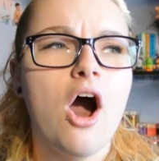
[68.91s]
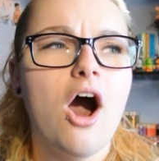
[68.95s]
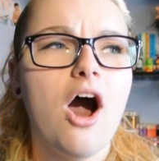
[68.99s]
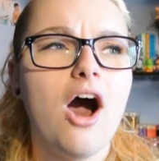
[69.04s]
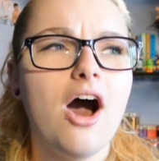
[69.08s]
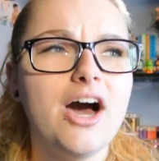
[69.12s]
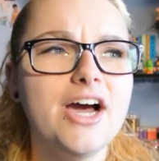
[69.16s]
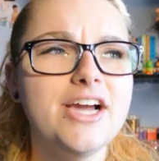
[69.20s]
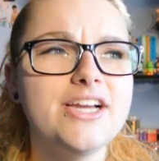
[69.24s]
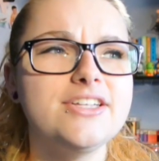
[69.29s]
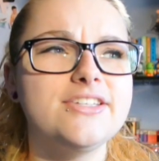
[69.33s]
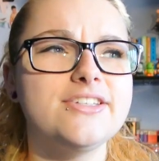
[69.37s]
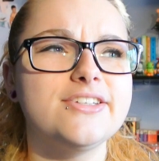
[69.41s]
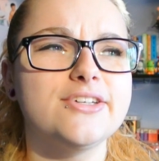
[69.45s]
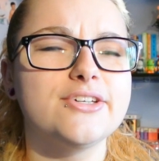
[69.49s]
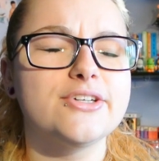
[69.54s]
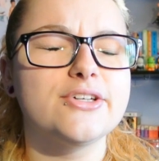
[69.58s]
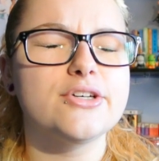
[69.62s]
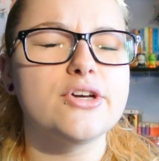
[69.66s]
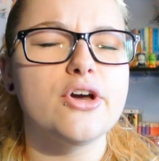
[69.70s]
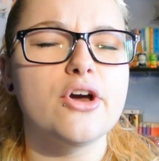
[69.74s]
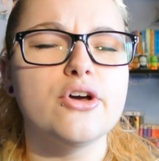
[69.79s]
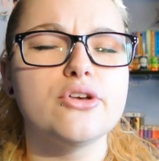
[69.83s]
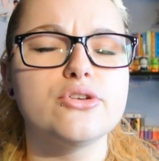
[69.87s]
I
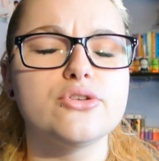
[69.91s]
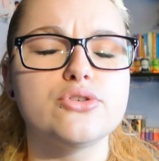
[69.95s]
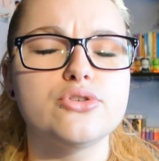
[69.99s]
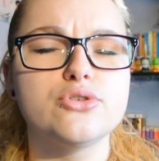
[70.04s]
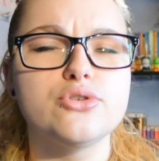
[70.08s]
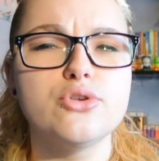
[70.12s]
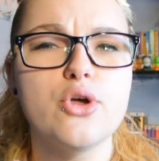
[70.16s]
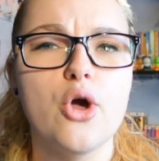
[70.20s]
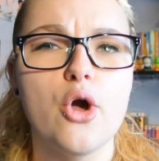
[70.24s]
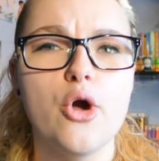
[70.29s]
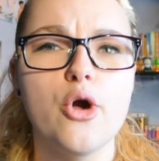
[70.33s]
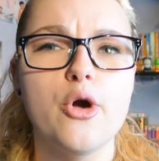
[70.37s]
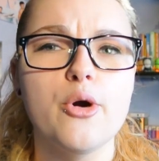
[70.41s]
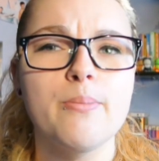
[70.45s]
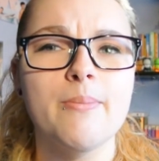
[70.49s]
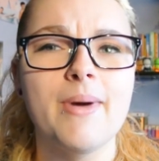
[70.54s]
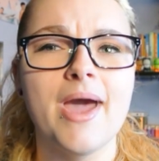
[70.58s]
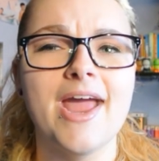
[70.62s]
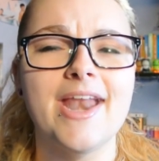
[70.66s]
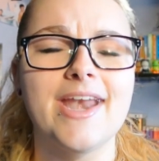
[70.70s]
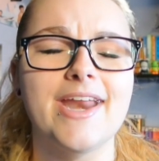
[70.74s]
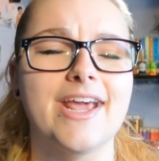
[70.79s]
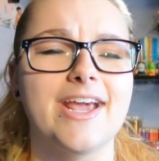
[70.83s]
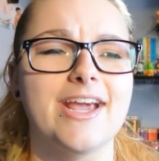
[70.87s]
took so
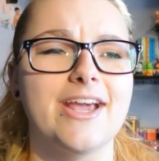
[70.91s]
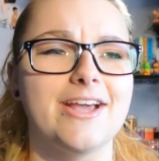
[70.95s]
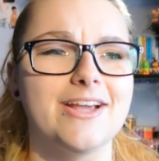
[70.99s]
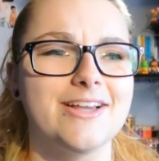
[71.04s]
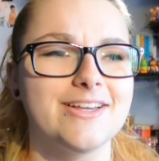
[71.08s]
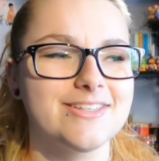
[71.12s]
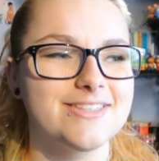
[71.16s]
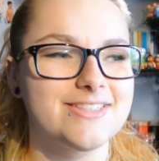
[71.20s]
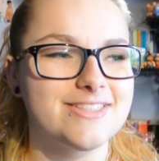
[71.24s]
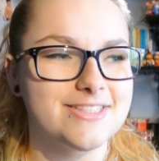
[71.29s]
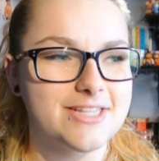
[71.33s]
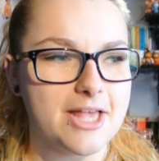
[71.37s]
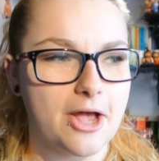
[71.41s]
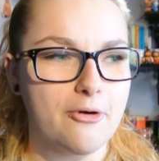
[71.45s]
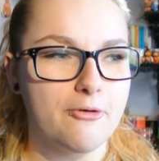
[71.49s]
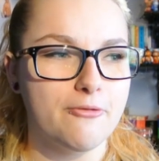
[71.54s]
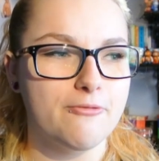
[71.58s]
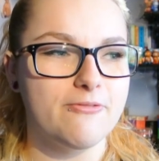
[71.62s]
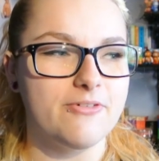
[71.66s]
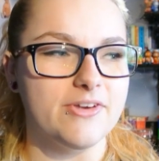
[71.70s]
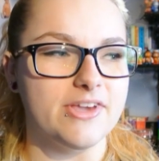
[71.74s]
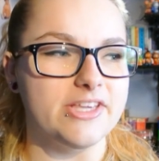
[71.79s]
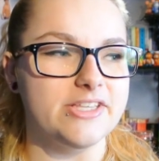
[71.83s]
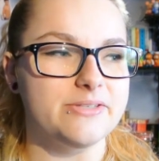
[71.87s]
many
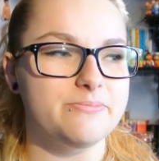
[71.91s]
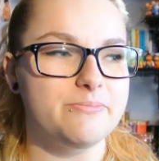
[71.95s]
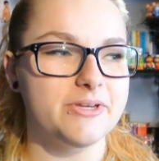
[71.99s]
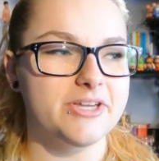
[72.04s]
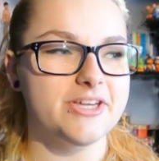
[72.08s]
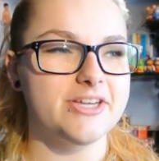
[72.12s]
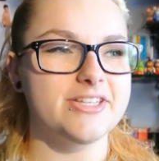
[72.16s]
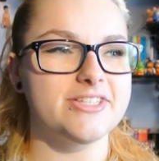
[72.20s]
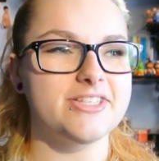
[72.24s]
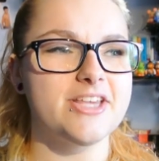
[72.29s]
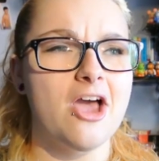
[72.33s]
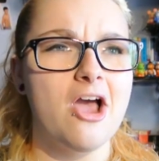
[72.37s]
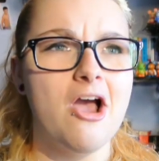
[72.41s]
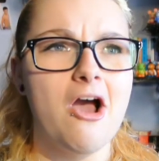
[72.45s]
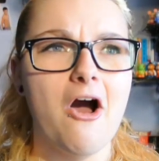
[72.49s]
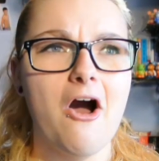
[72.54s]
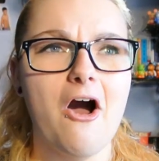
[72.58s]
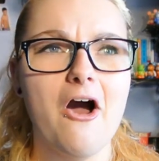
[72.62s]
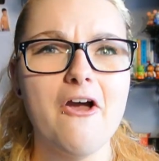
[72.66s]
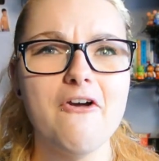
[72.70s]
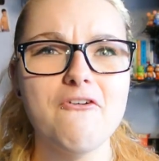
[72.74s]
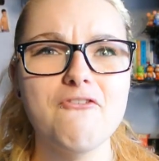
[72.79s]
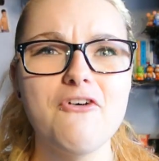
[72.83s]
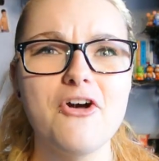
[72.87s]
selfies because
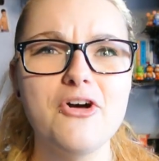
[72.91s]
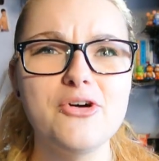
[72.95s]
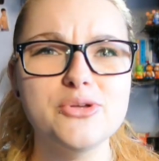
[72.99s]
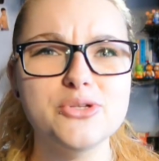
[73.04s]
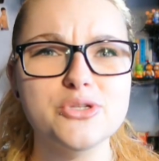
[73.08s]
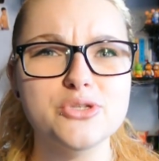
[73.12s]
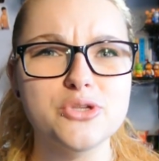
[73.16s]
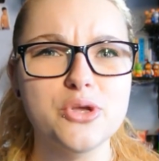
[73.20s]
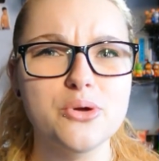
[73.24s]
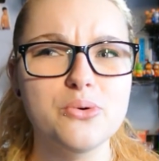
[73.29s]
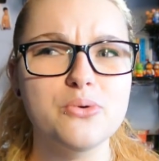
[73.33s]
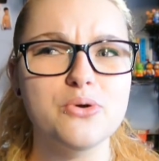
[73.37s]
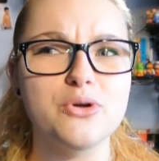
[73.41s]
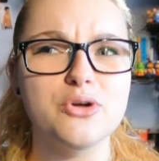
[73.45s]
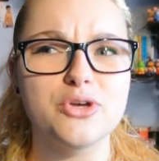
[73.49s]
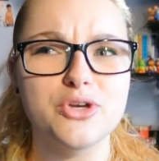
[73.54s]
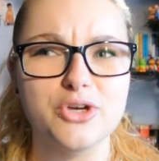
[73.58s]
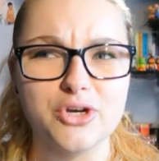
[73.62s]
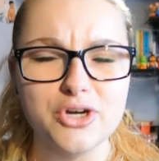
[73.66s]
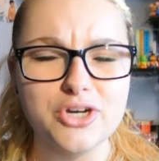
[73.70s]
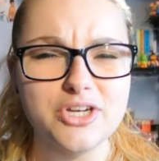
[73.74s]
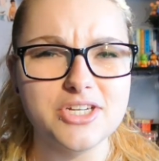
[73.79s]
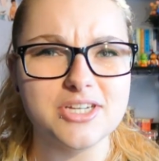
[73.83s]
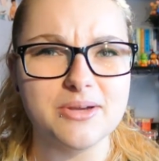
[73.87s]
I felt so
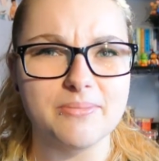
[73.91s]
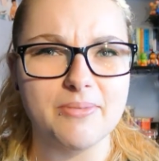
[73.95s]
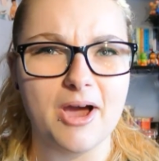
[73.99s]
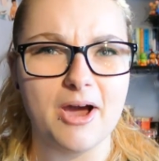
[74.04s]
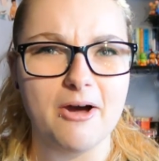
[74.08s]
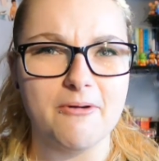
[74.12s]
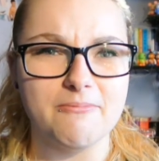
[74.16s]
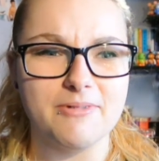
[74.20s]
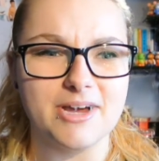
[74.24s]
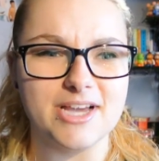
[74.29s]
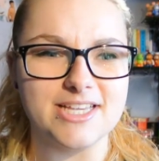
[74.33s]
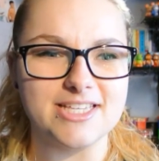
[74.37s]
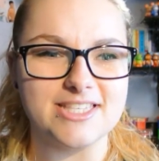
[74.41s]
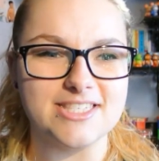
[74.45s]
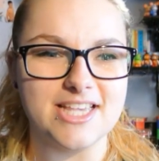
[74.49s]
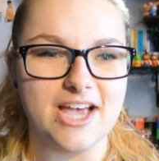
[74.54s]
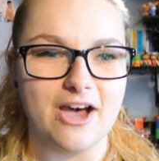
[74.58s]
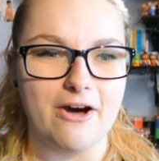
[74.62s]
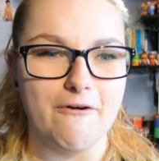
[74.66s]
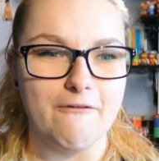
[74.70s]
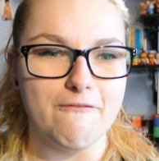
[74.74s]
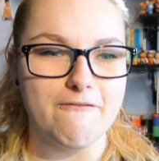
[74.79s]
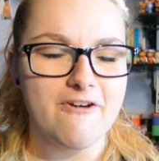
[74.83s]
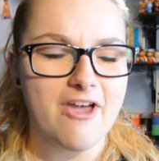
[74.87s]
good about
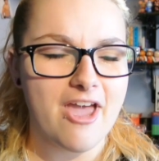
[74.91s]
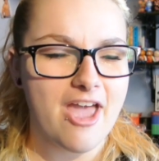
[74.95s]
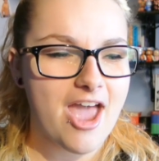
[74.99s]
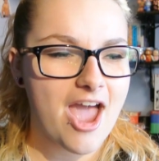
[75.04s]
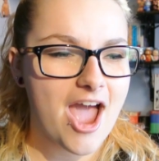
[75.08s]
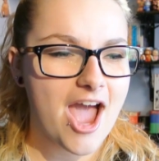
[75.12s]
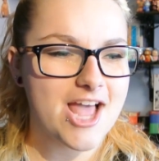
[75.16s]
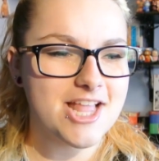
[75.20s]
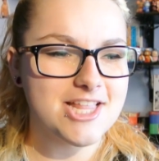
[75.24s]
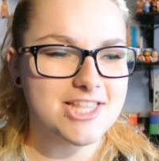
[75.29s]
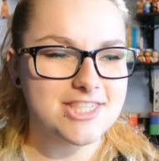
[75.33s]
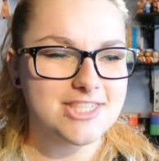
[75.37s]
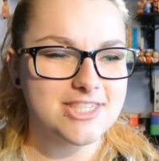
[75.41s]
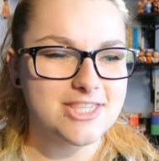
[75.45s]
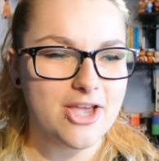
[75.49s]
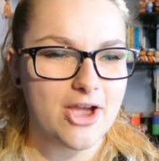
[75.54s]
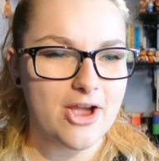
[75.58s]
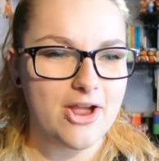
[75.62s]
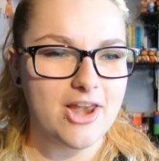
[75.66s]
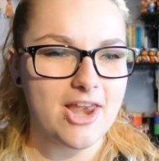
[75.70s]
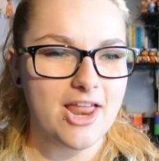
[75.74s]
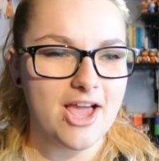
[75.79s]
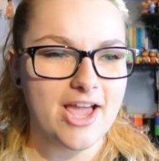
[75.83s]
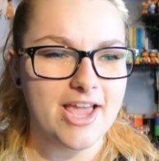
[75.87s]
myself, and
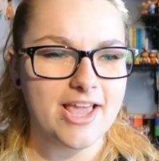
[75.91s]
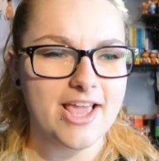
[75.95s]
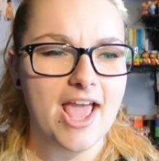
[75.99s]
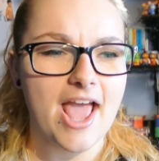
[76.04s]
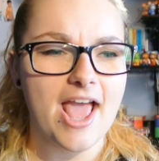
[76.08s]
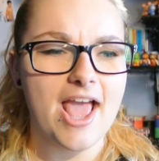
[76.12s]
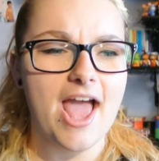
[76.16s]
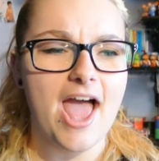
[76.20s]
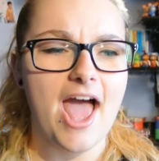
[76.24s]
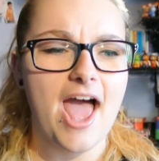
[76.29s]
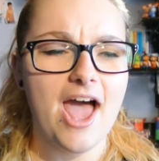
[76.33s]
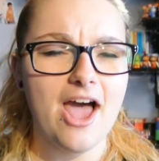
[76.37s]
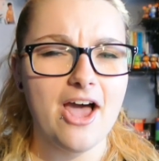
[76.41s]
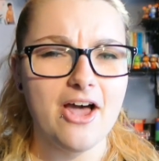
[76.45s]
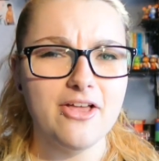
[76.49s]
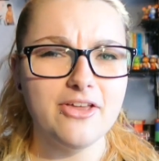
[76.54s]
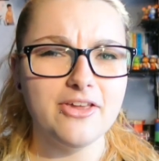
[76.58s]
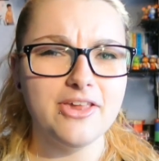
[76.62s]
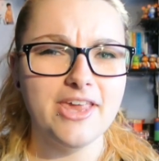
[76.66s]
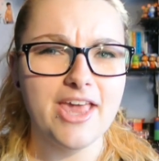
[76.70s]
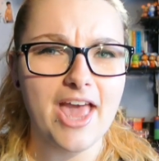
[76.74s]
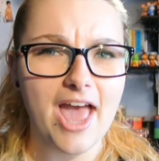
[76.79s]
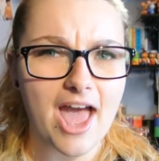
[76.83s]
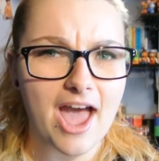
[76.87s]
so, like,
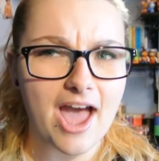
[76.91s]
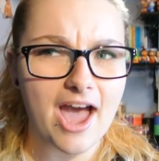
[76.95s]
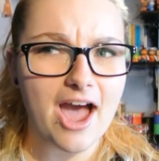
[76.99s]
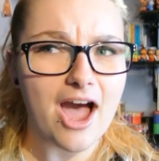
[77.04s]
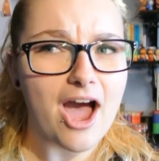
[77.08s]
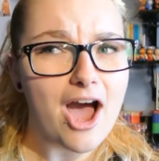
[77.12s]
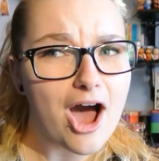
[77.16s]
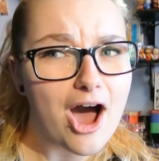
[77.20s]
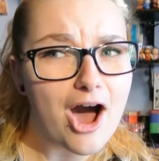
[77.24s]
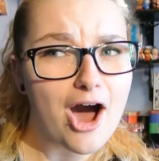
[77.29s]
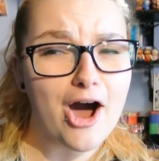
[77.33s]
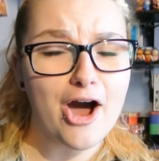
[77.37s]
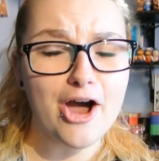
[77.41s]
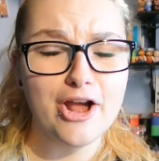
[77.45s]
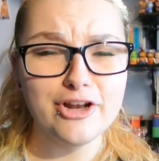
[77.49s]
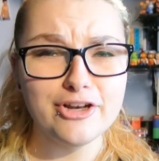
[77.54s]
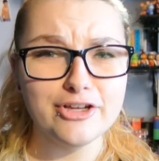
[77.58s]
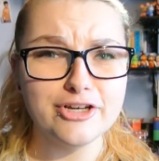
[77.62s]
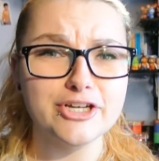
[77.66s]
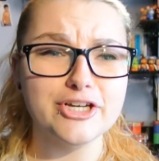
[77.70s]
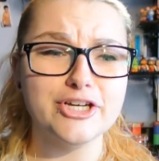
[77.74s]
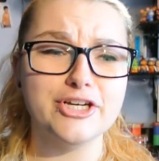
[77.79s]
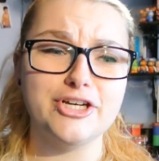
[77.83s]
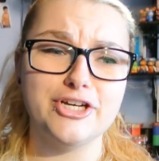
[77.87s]
hell yeah, I
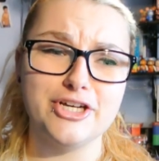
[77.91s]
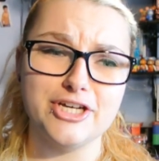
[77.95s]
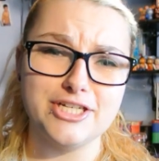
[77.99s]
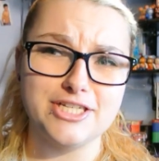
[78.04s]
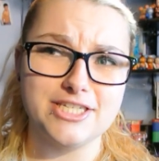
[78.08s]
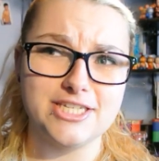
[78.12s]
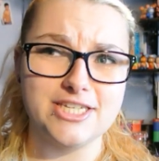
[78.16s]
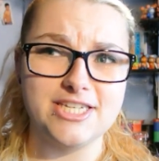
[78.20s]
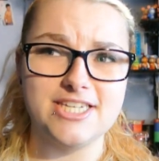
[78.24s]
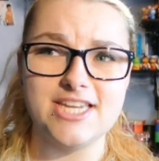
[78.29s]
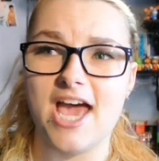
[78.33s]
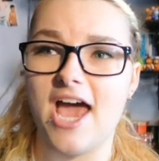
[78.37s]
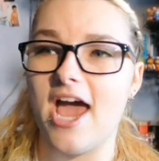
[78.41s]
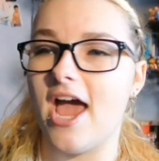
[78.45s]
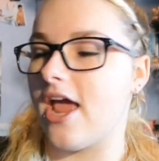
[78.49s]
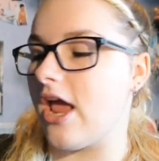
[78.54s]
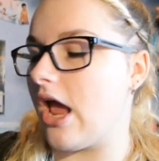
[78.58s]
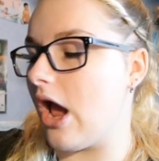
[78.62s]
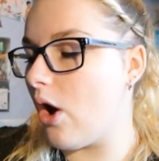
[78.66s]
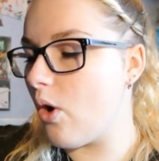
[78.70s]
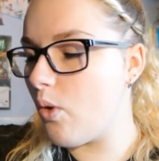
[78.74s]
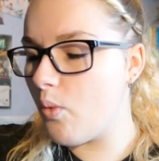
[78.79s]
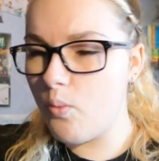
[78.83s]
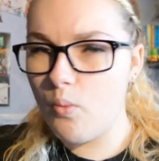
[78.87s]
look good
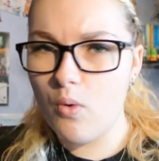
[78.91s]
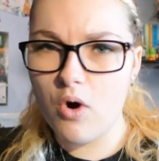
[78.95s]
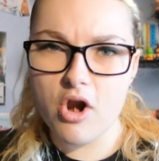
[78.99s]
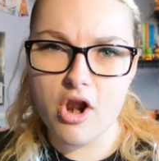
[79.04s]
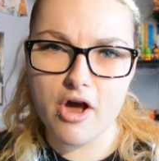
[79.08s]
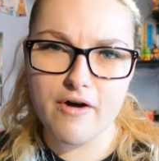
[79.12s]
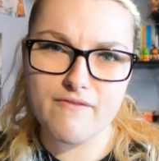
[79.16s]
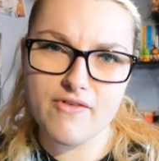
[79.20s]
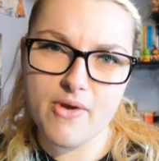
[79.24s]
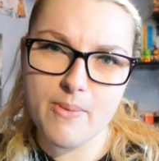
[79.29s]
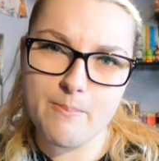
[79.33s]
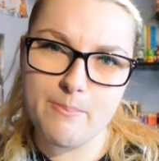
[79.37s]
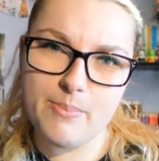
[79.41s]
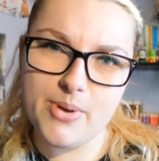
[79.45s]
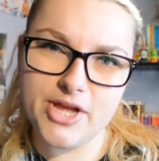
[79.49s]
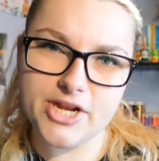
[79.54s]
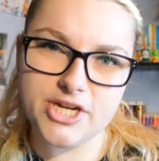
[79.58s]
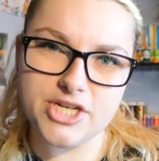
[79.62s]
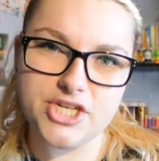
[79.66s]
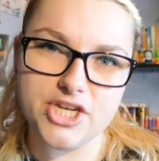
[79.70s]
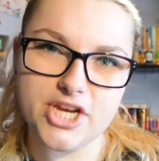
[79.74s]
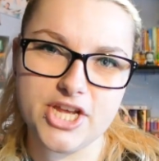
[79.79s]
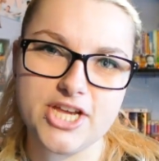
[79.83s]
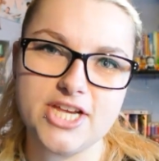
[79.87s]
today. What of it,
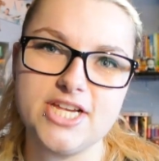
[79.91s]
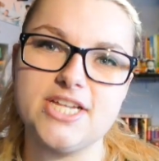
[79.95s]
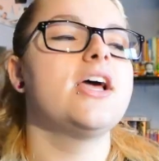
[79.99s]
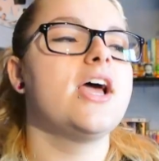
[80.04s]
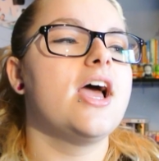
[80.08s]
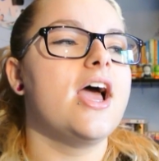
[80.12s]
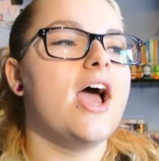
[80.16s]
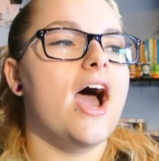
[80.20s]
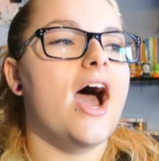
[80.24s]
bitches?